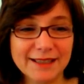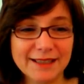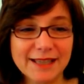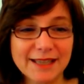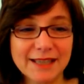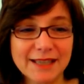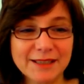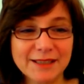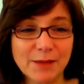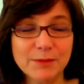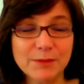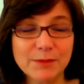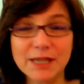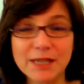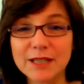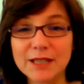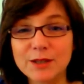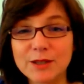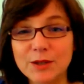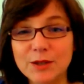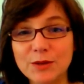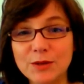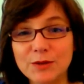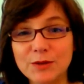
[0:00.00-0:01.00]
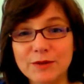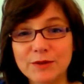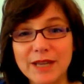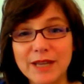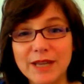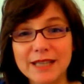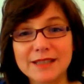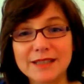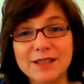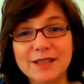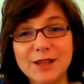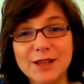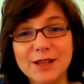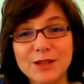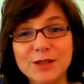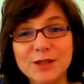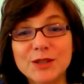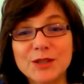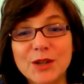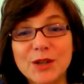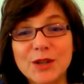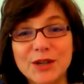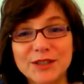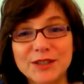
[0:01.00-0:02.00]
It has something to do with
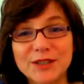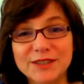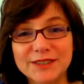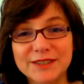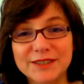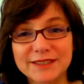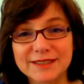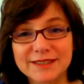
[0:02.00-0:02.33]
CERN.